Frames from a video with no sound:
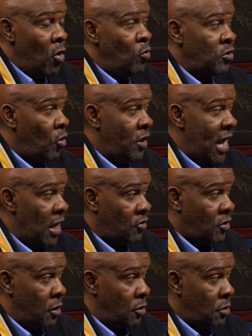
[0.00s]
who was on the
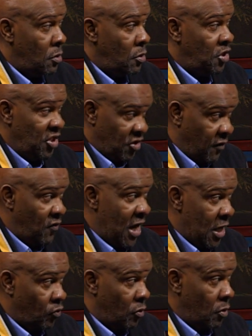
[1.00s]
outskirts, Jesus of
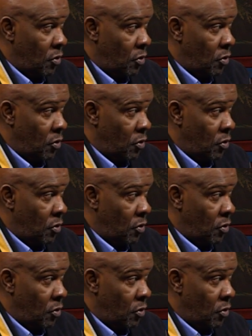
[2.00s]
Nazareth.